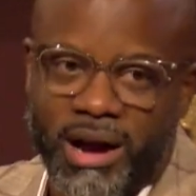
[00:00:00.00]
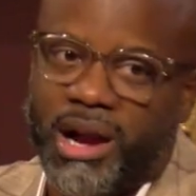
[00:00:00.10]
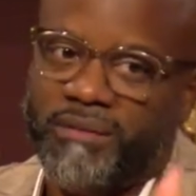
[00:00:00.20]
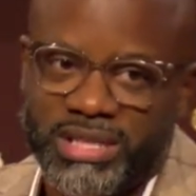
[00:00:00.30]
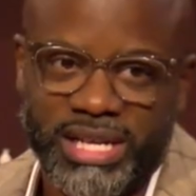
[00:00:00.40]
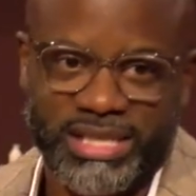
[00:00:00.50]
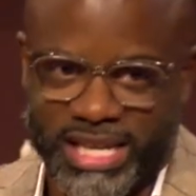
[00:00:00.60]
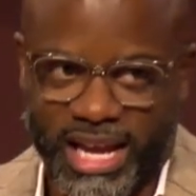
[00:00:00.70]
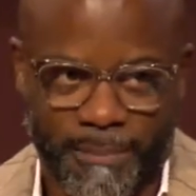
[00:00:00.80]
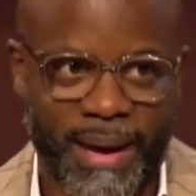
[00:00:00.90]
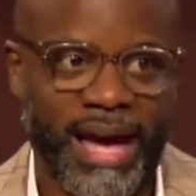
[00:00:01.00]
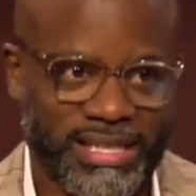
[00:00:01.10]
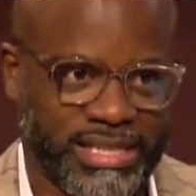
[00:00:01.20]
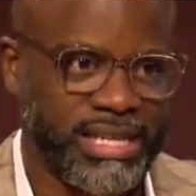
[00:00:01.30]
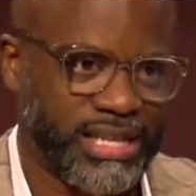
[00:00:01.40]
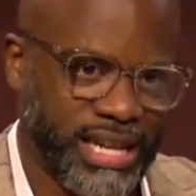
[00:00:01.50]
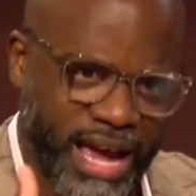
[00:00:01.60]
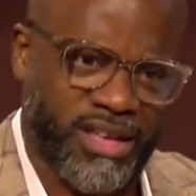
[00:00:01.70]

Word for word: all of a sudden take a back seat and now